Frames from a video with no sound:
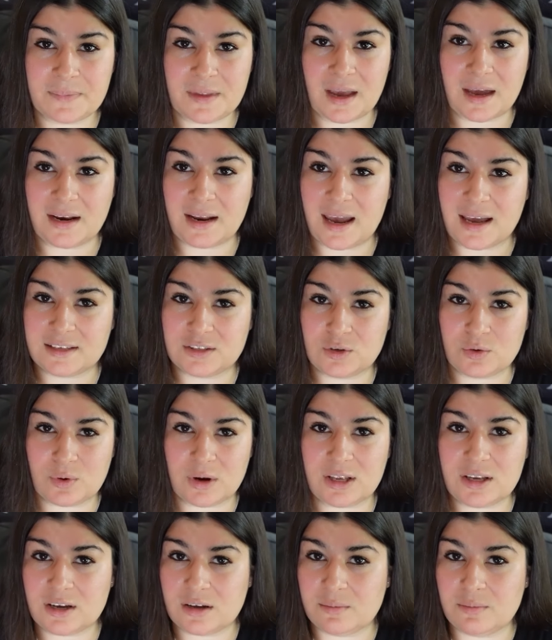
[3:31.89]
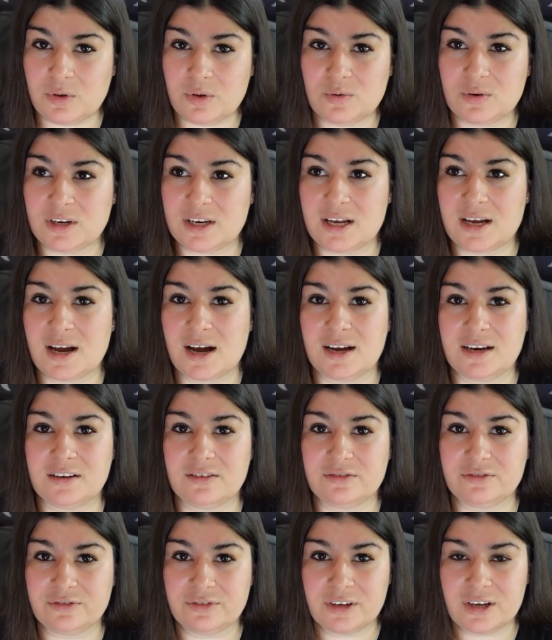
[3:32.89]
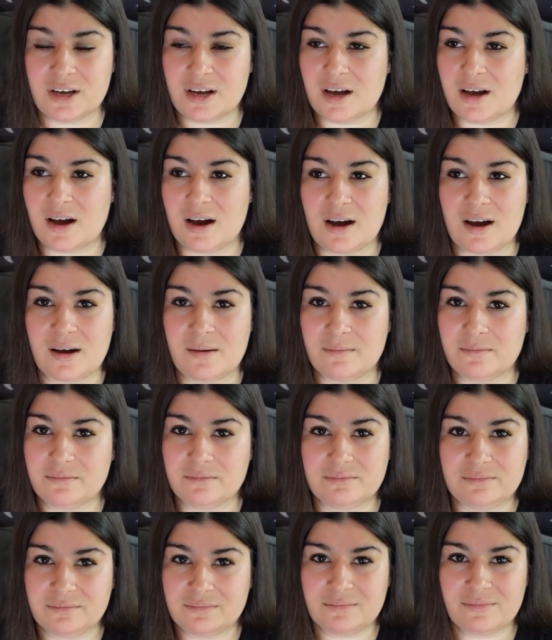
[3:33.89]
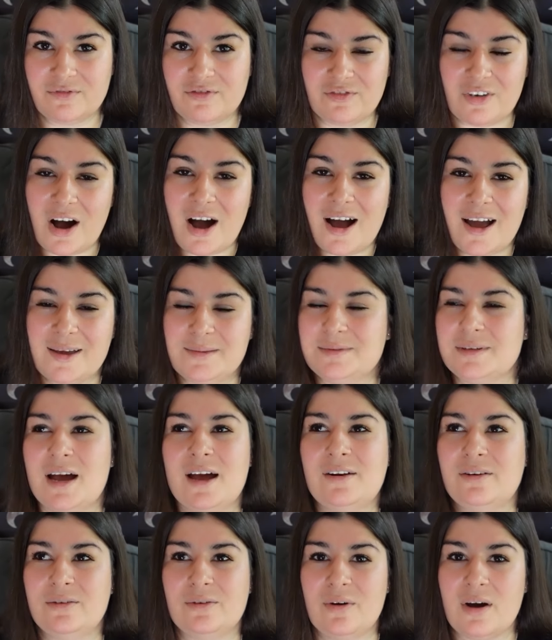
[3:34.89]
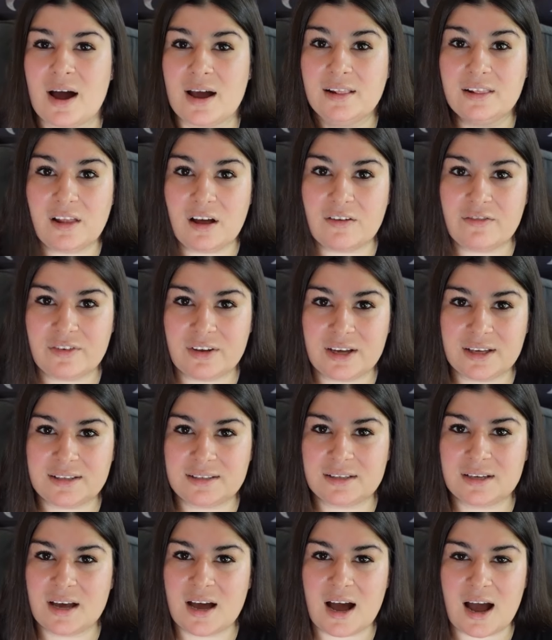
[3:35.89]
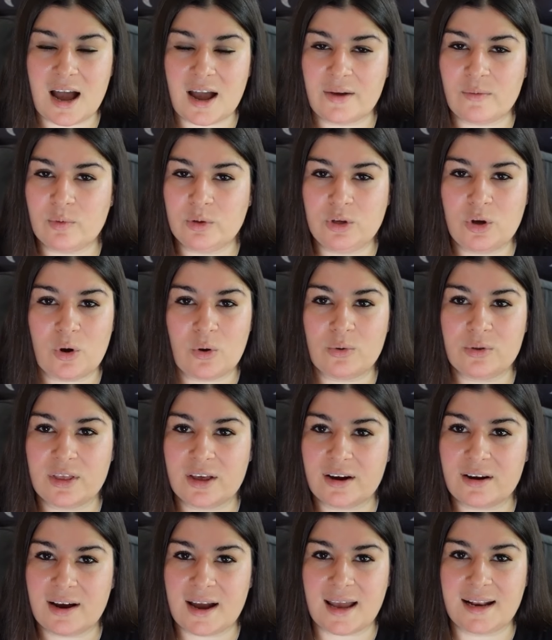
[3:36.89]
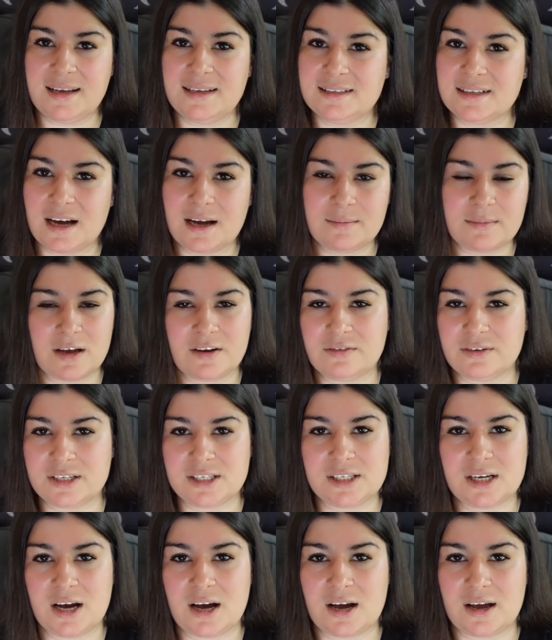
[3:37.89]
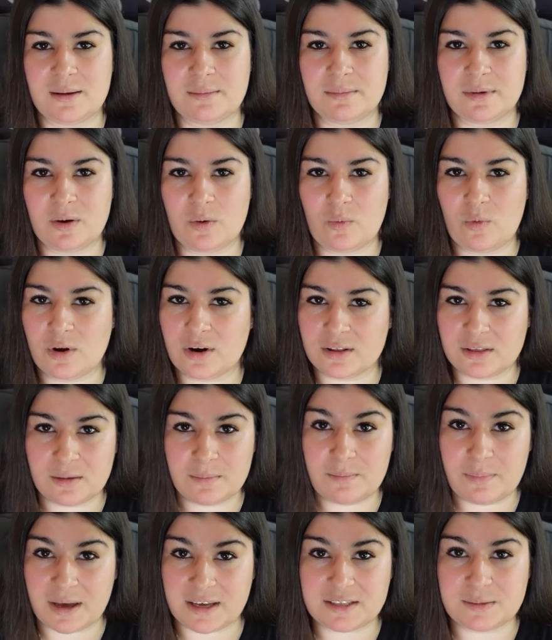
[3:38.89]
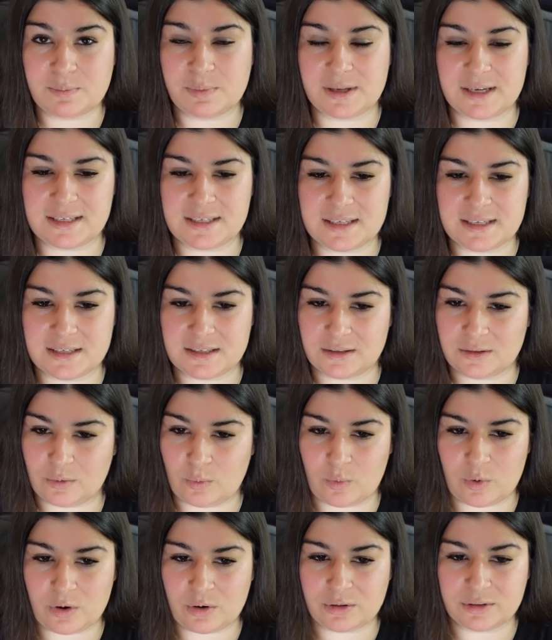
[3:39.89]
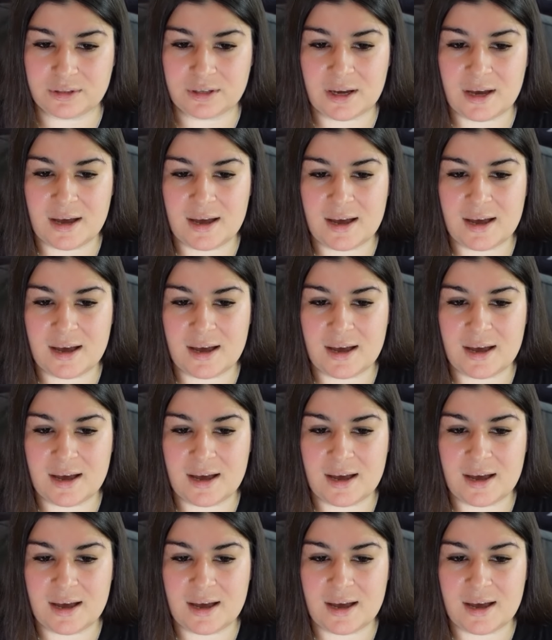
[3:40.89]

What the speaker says: And it has great community kind of vibes. I don't know. I love it. I would go there anytime, every time. One of the best places in the world.